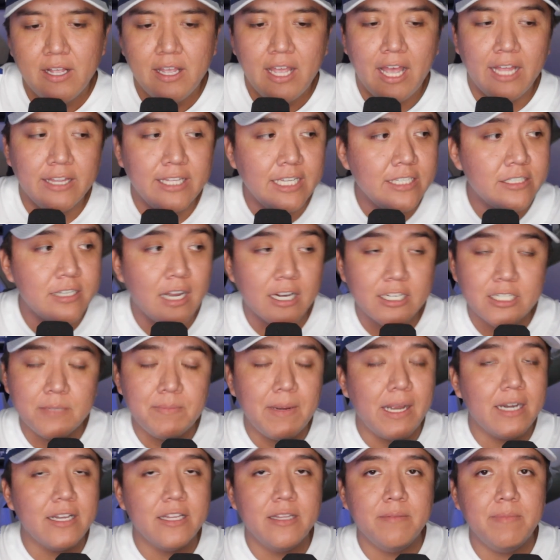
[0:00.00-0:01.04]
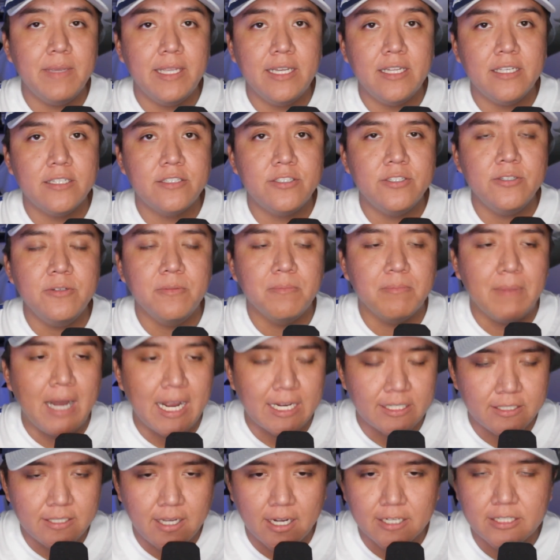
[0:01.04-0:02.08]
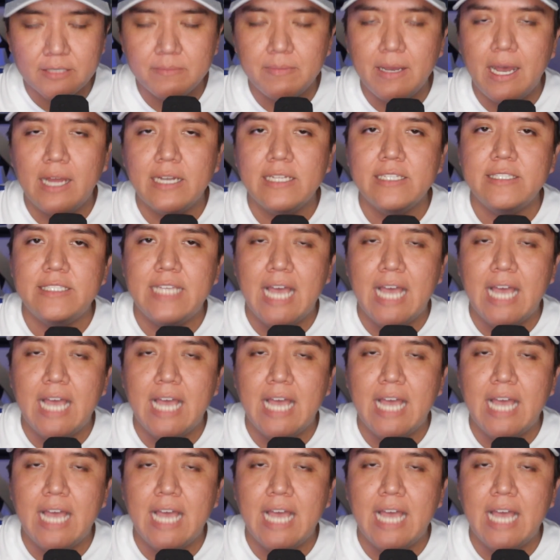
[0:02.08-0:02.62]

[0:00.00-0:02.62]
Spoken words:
And they talked about it in the media too. Mike talked about it.